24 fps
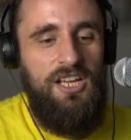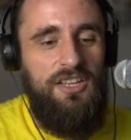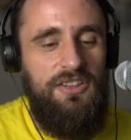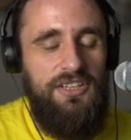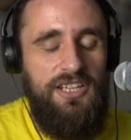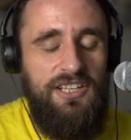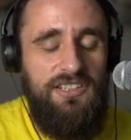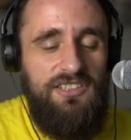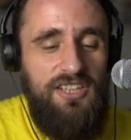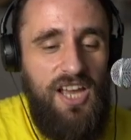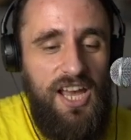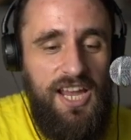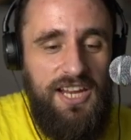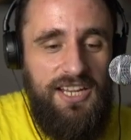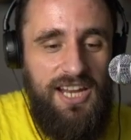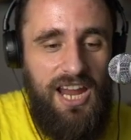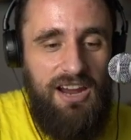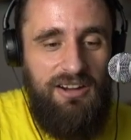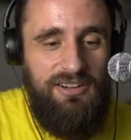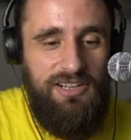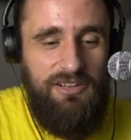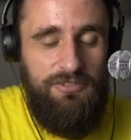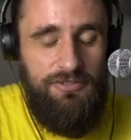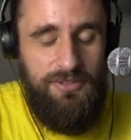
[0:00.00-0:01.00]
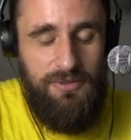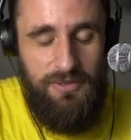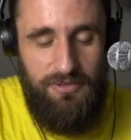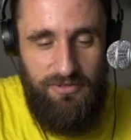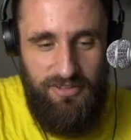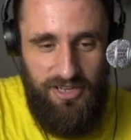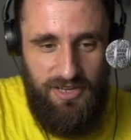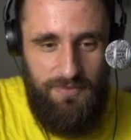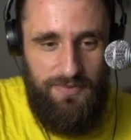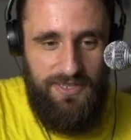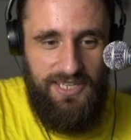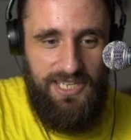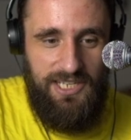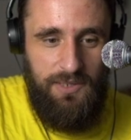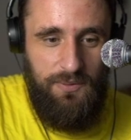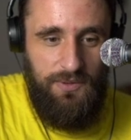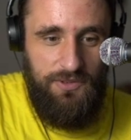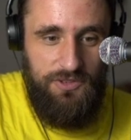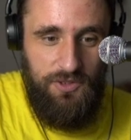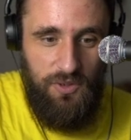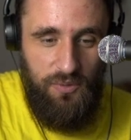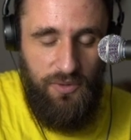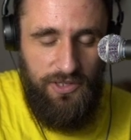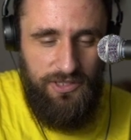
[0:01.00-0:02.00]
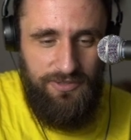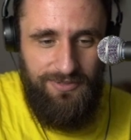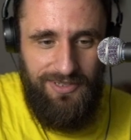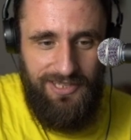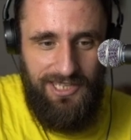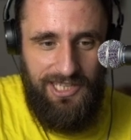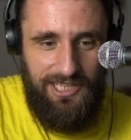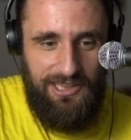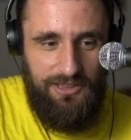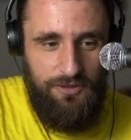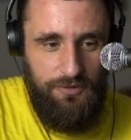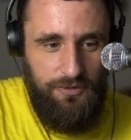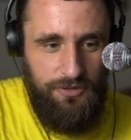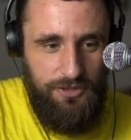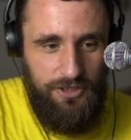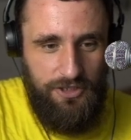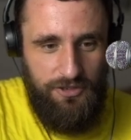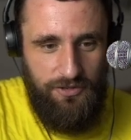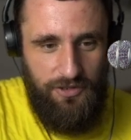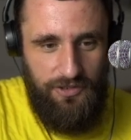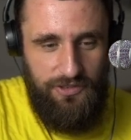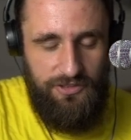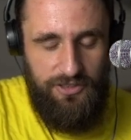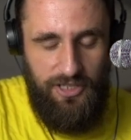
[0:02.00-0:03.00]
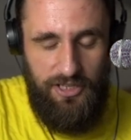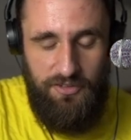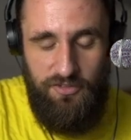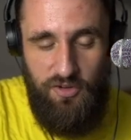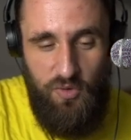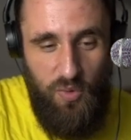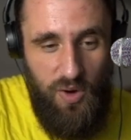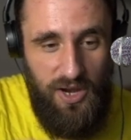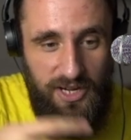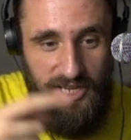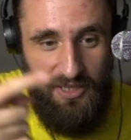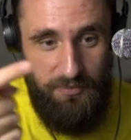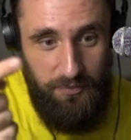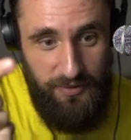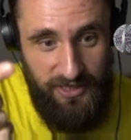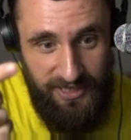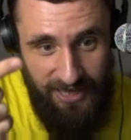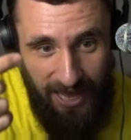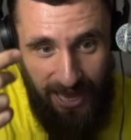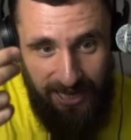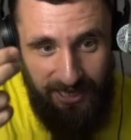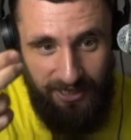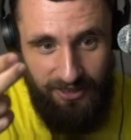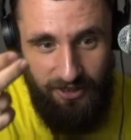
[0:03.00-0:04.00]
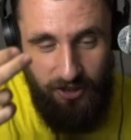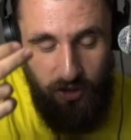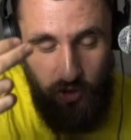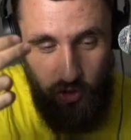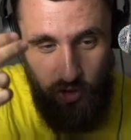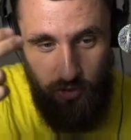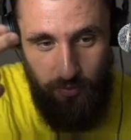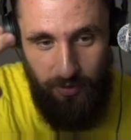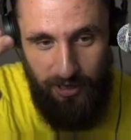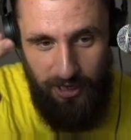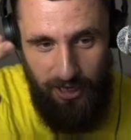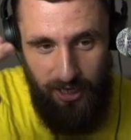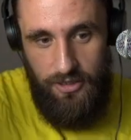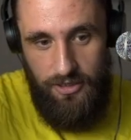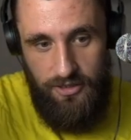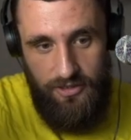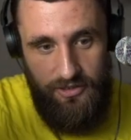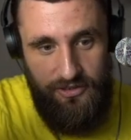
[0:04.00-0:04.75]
The entire narrative from the very beginning was always fucking ludicrous. Like, for one, it began in Cuba.